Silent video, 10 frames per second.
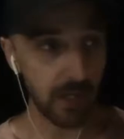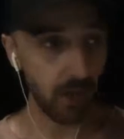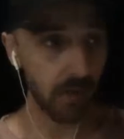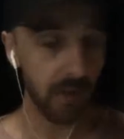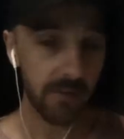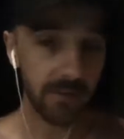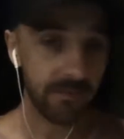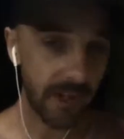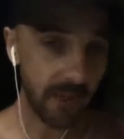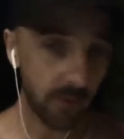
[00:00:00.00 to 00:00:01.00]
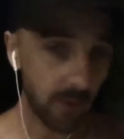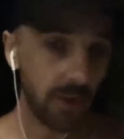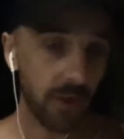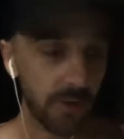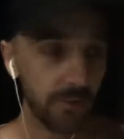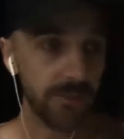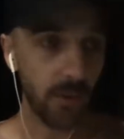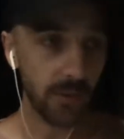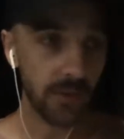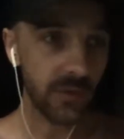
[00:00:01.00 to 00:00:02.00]
be on Facebook,
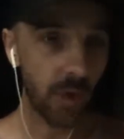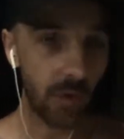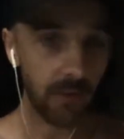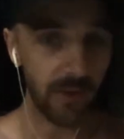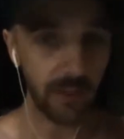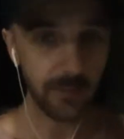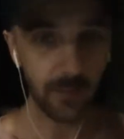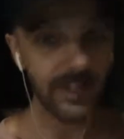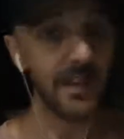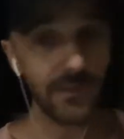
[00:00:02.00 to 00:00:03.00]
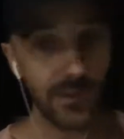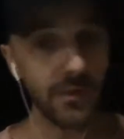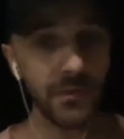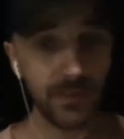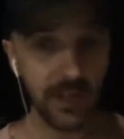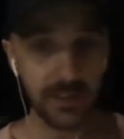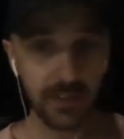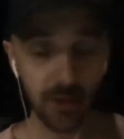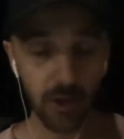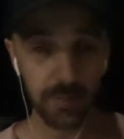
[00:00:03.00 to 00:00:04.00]
focus on Facebook. If you think
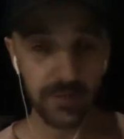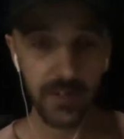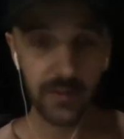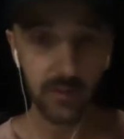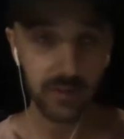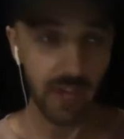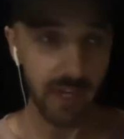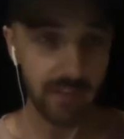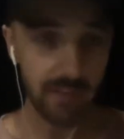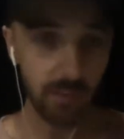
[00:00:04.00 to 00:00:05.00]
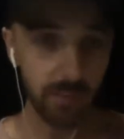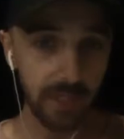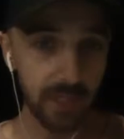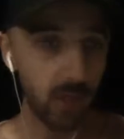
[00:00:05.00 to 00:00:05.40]
that your potential guests will be